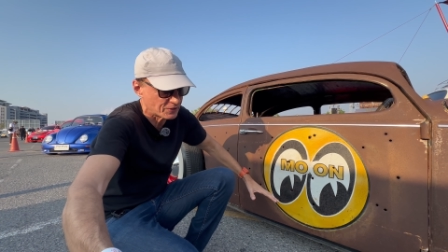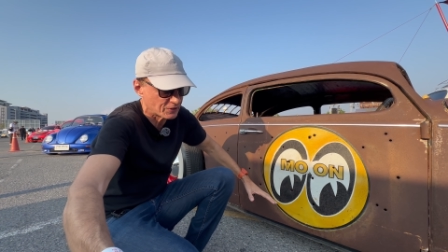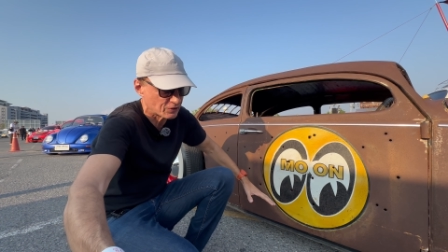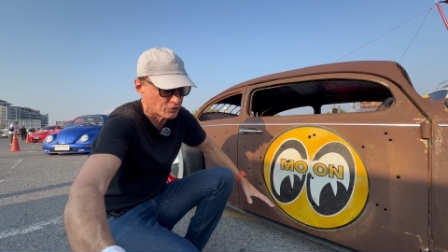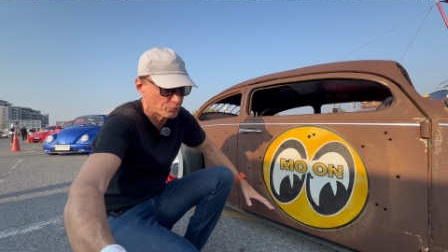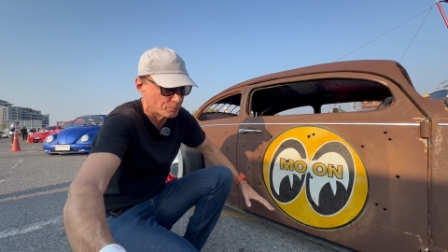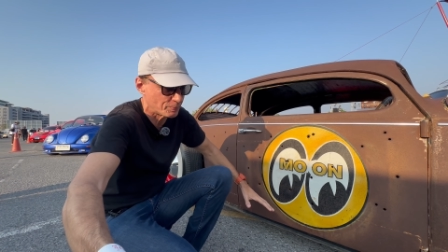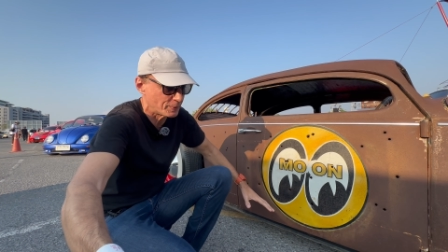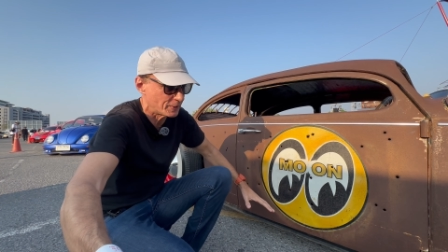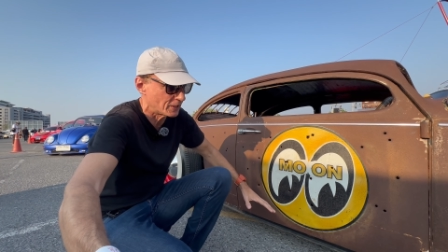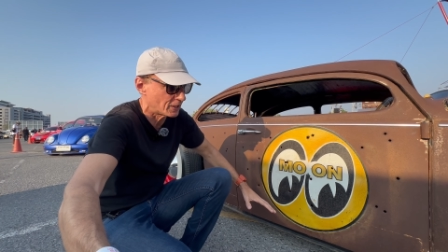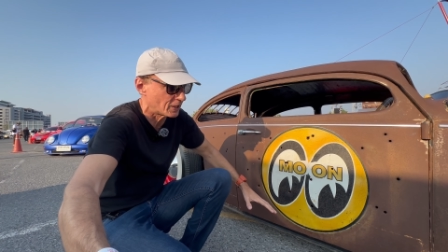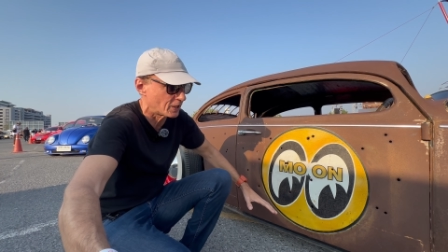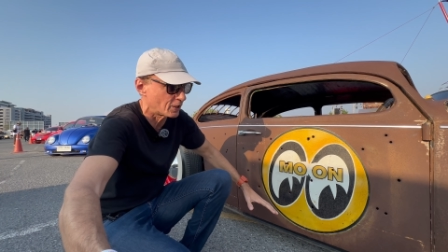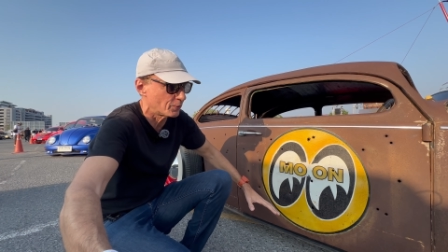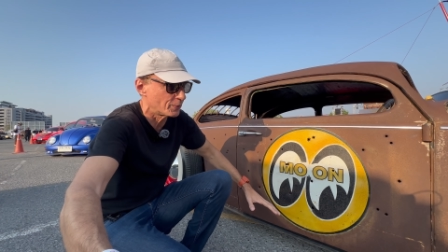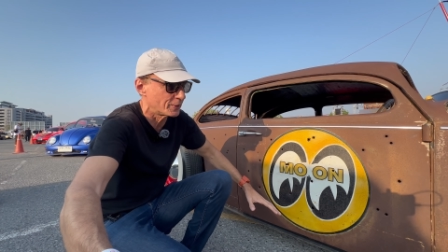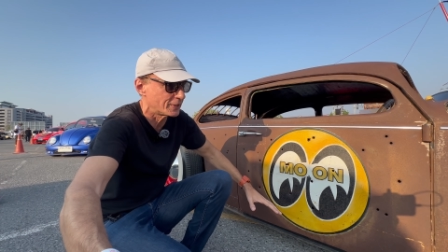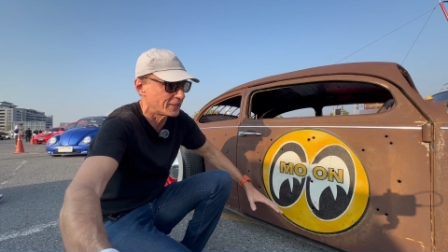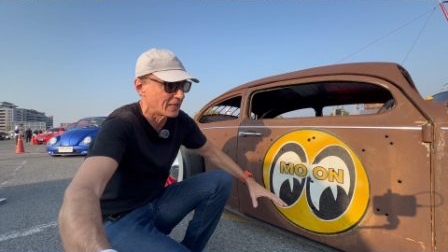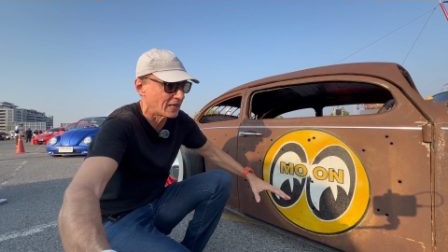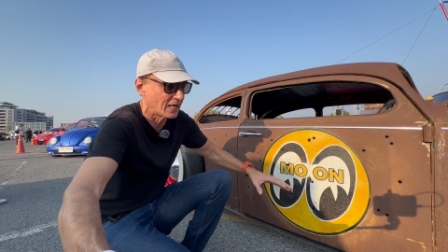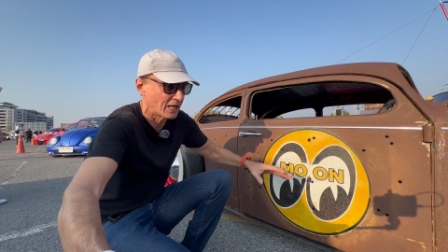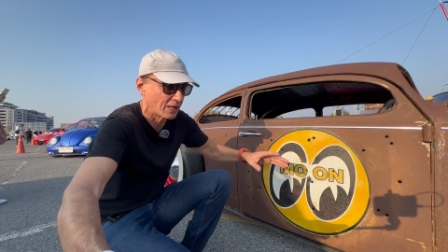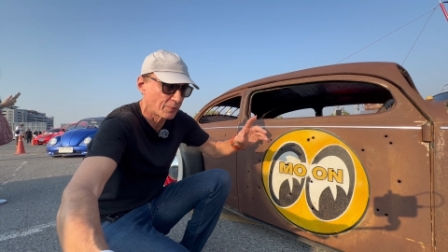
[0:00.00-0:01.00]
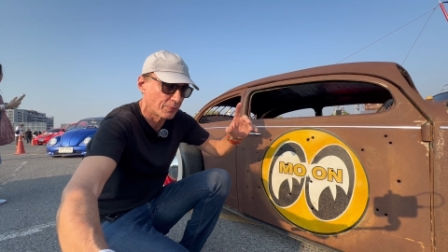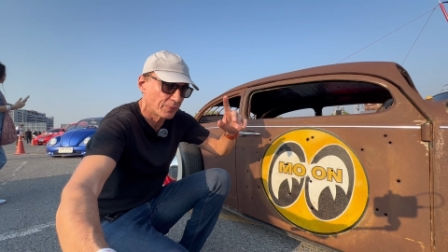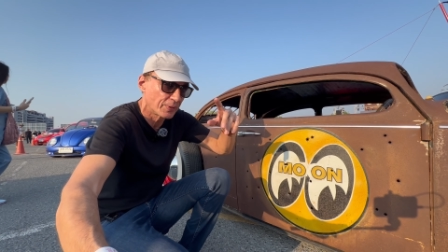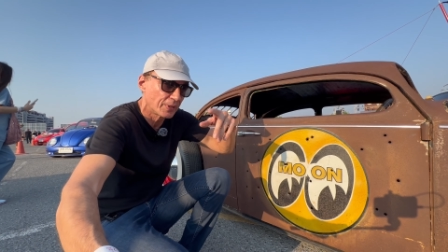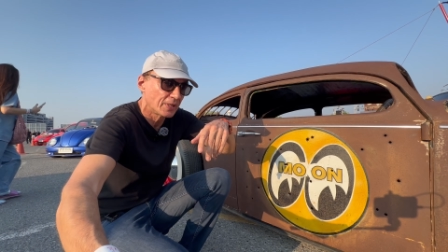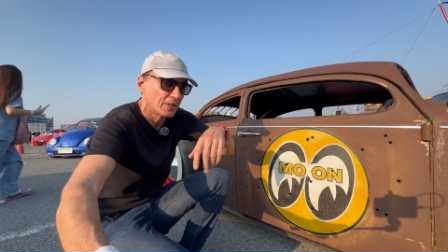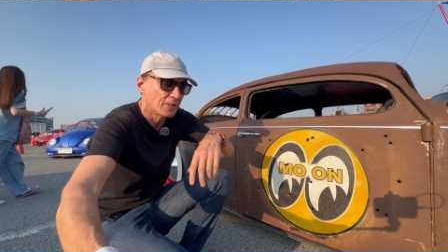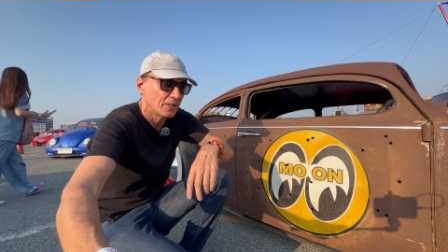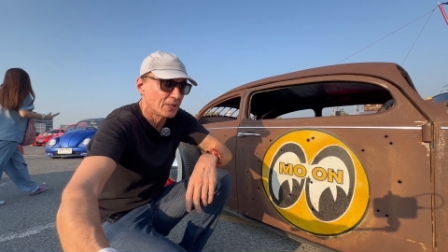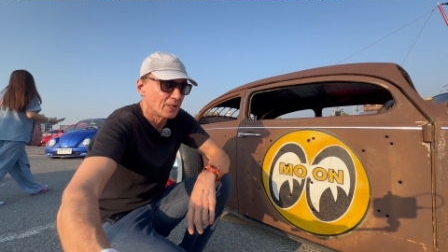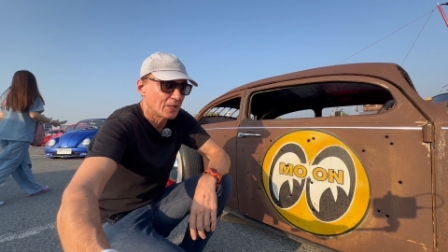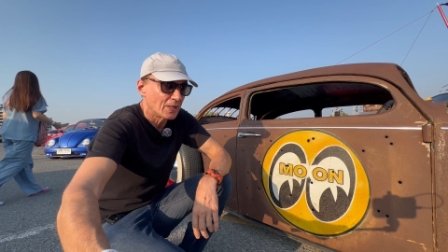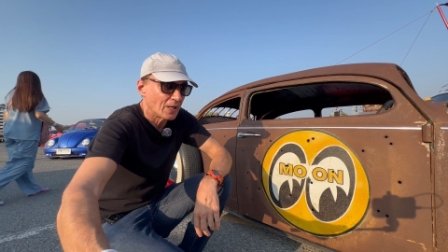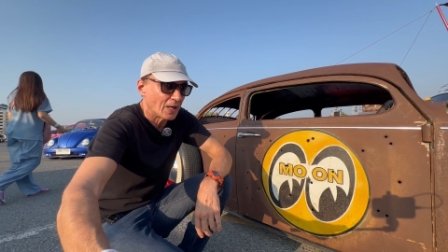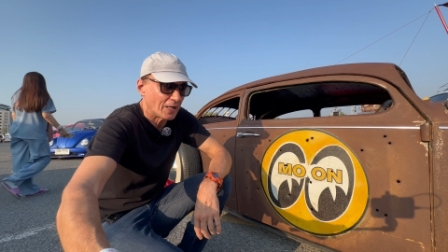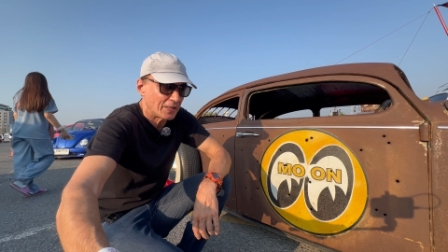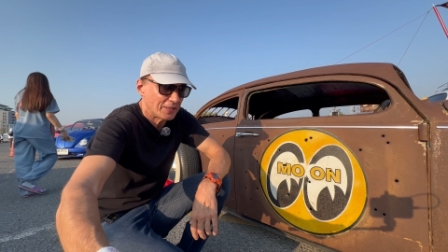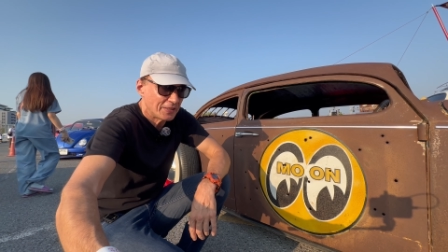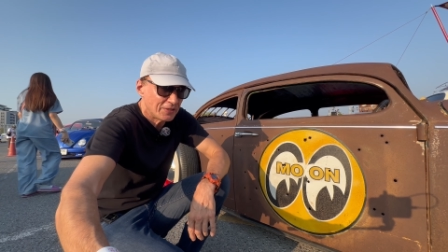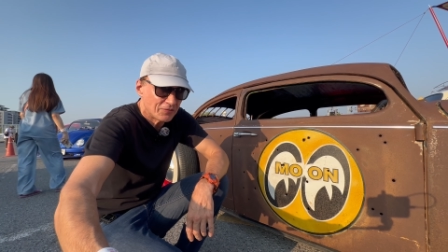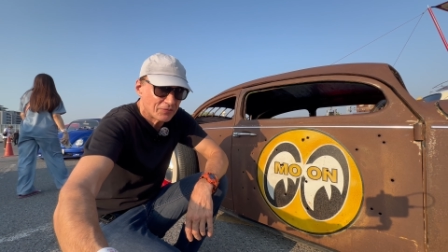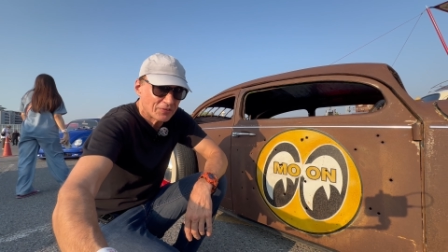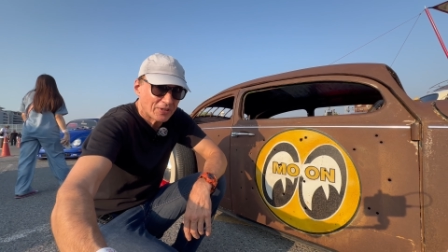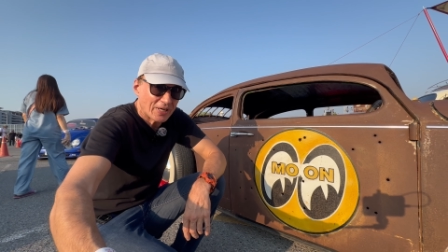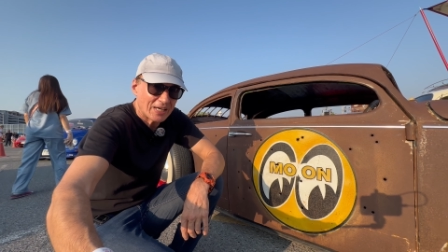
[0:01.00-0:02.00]
has been lowered down. And
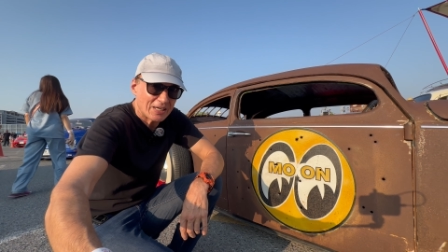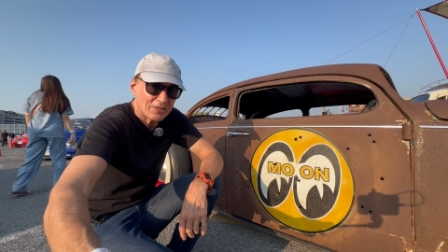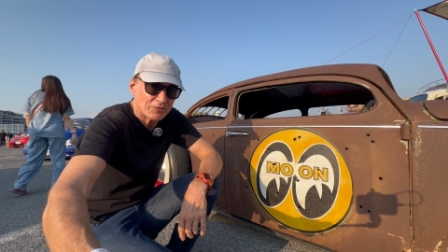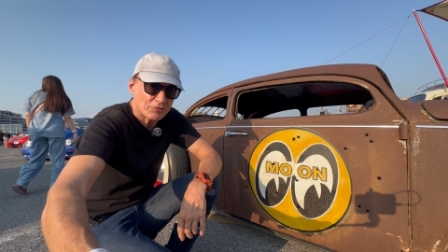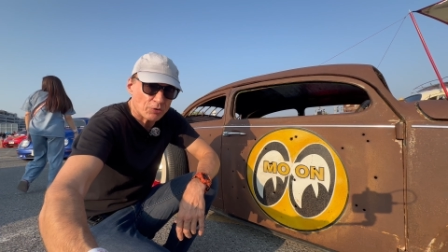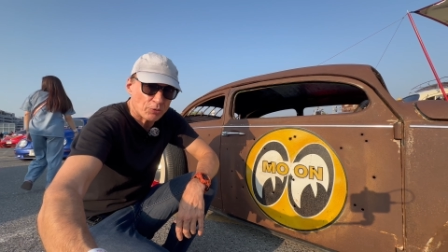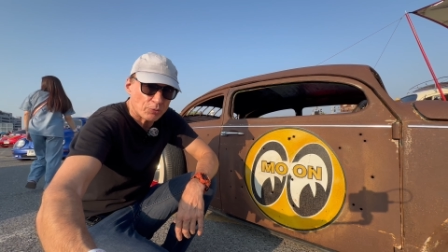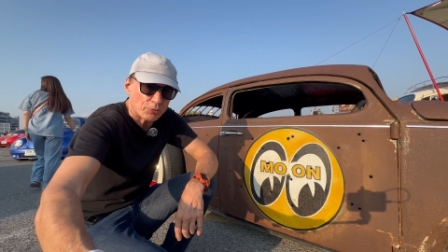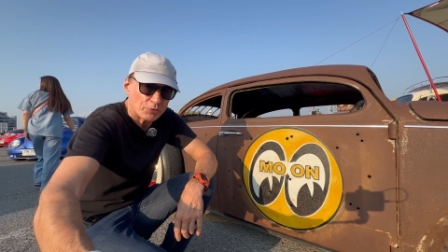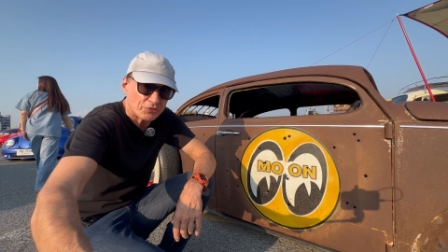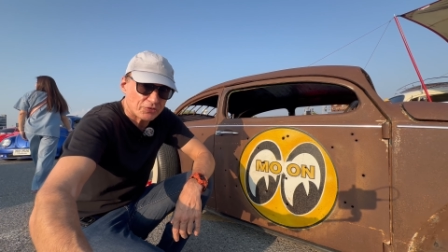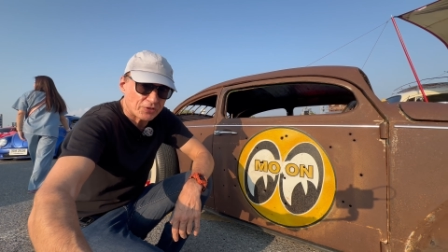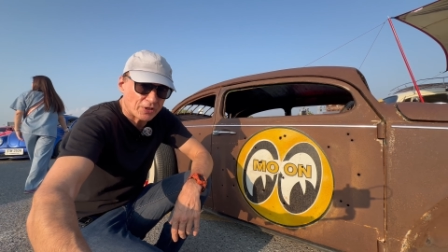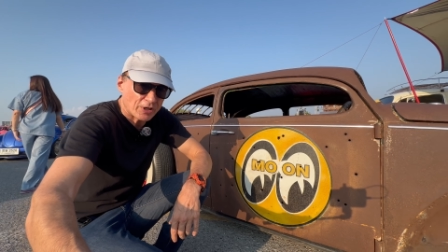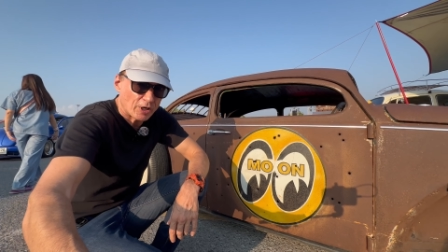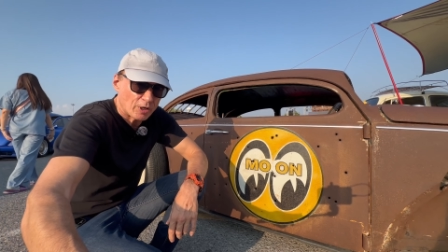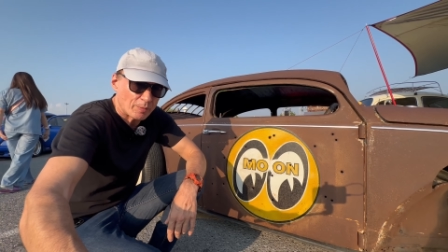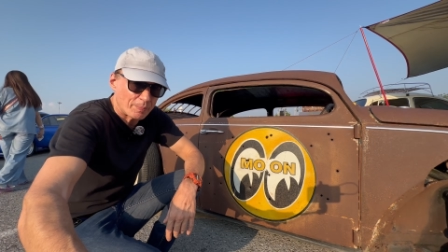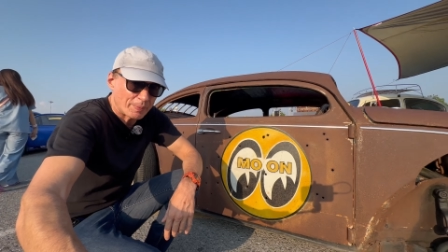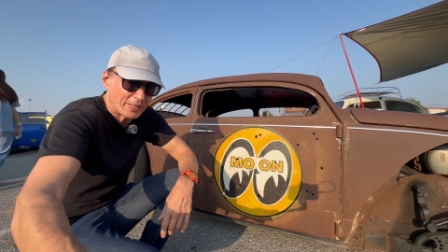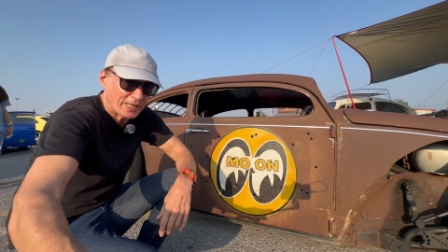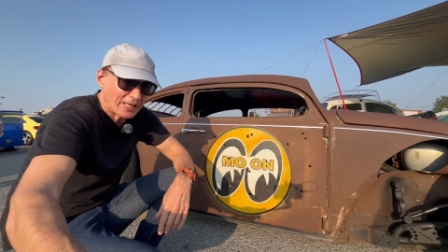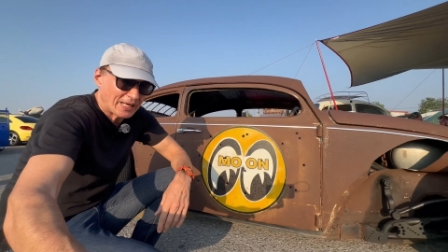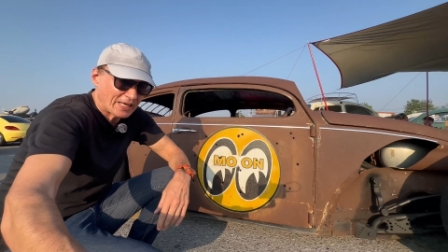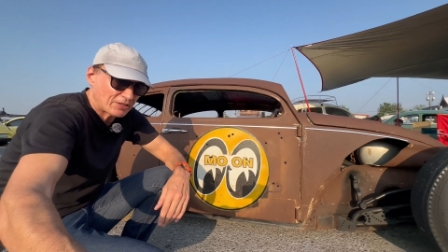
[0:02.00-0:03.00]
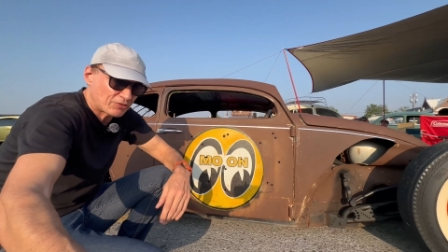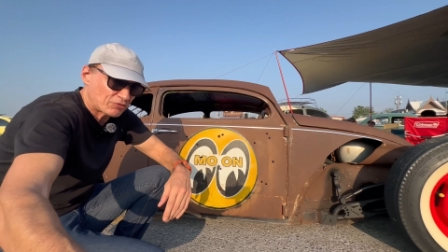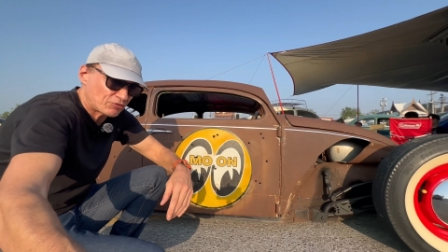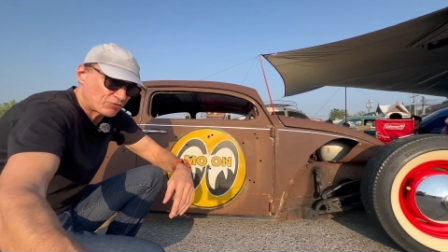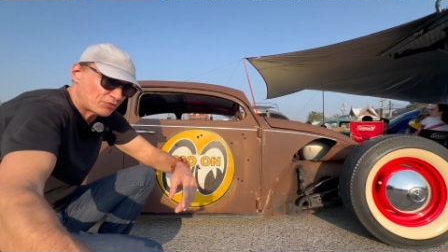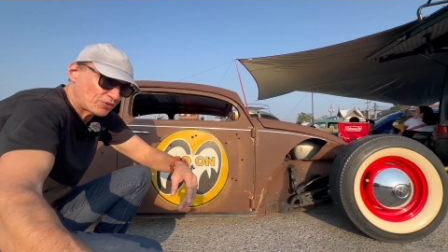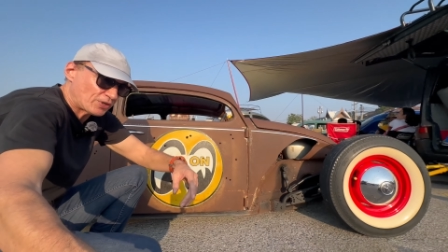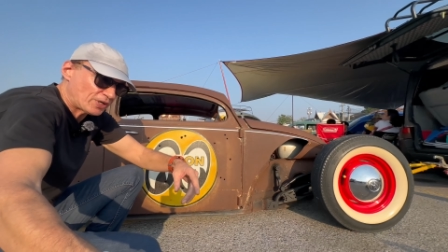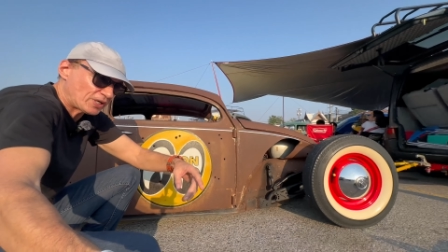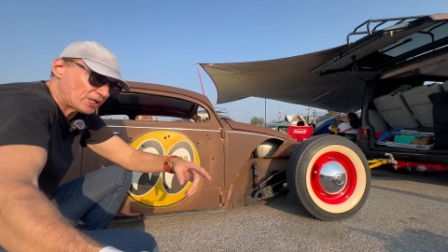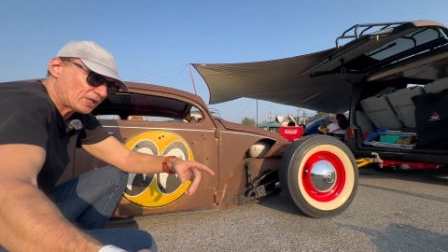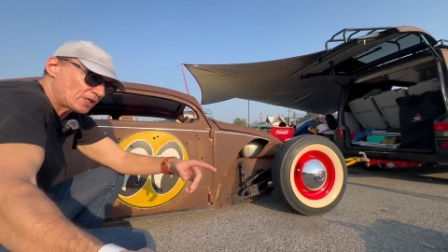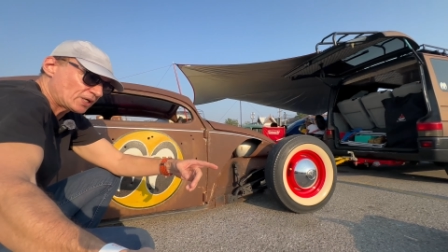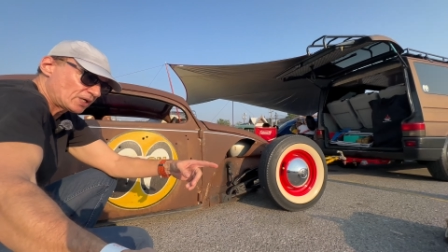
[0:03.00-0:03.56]
these guys always go a bit extra.